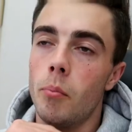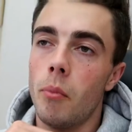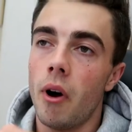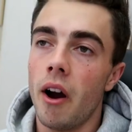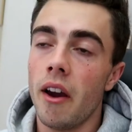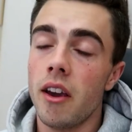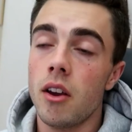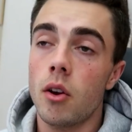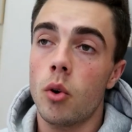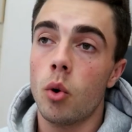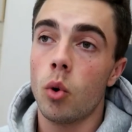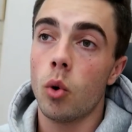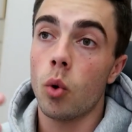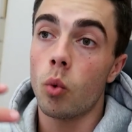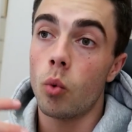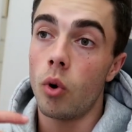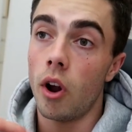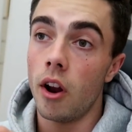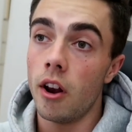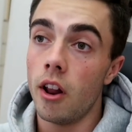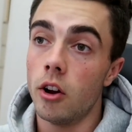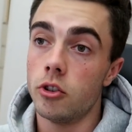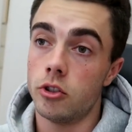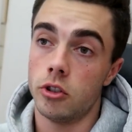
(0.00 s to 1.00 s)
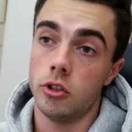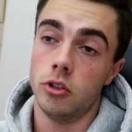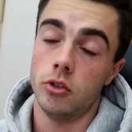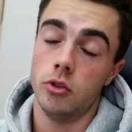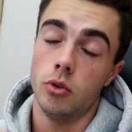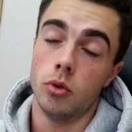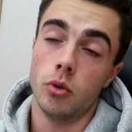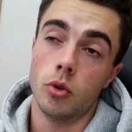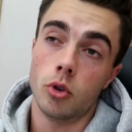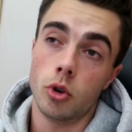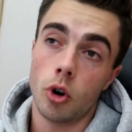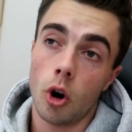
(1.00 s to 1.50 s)
my goal right now, is
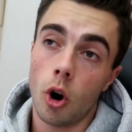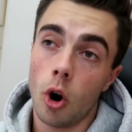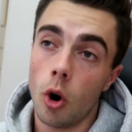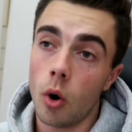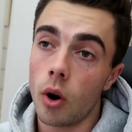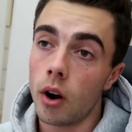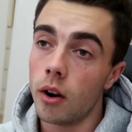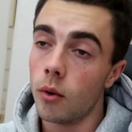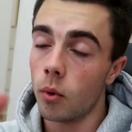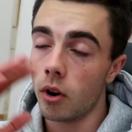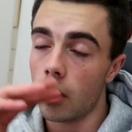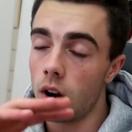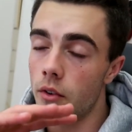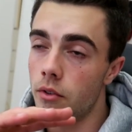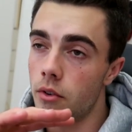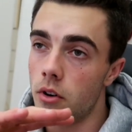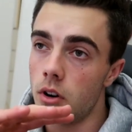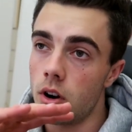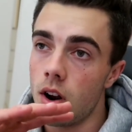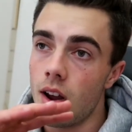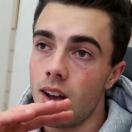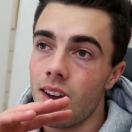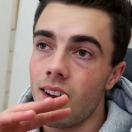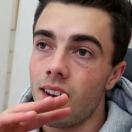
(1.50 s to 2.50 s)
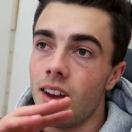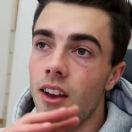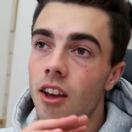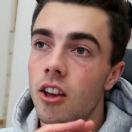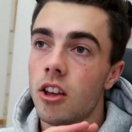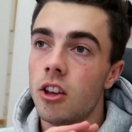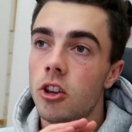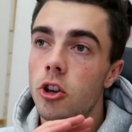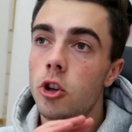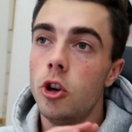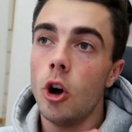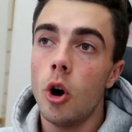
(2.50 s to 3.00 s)
to grow and whatever,
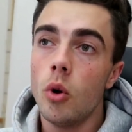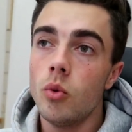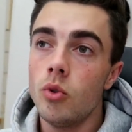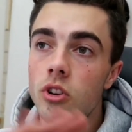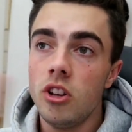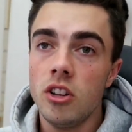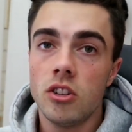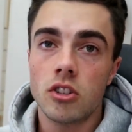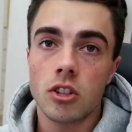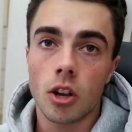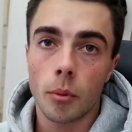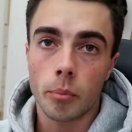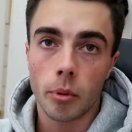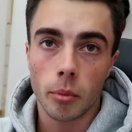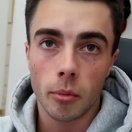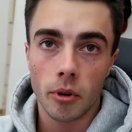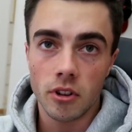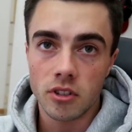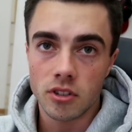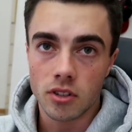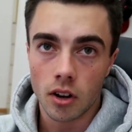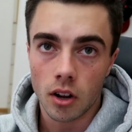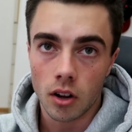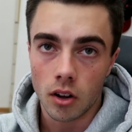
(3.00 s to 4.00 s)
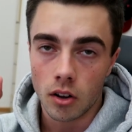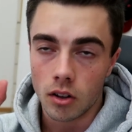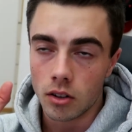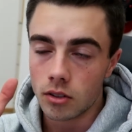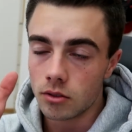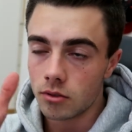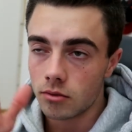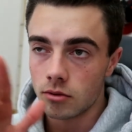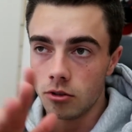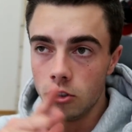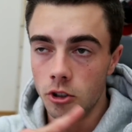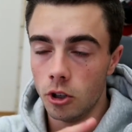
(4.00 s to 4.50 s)
you don't need supplements at
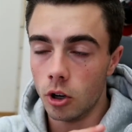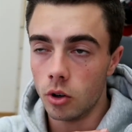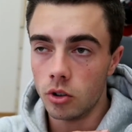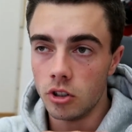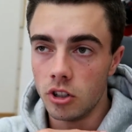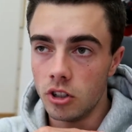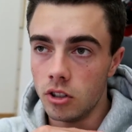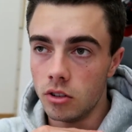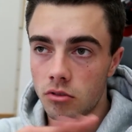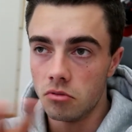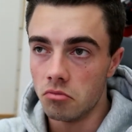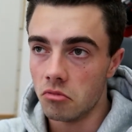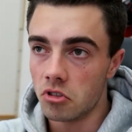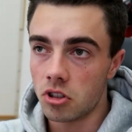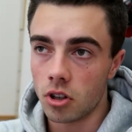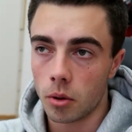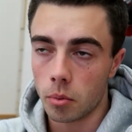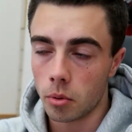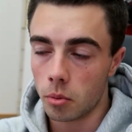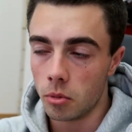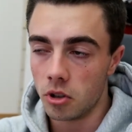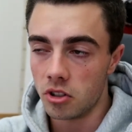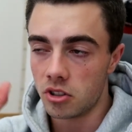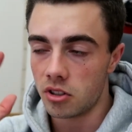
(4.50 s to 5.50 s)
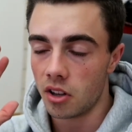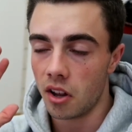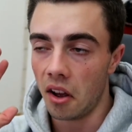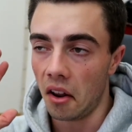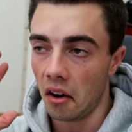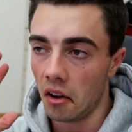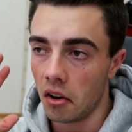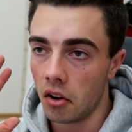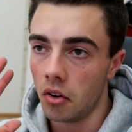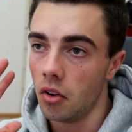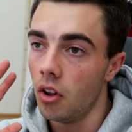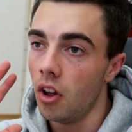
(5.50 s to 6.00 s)
all. You don't need supplements
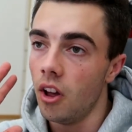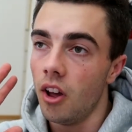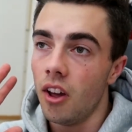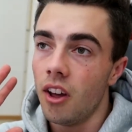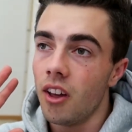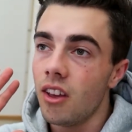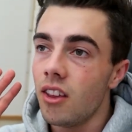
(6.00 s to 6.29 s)
at all.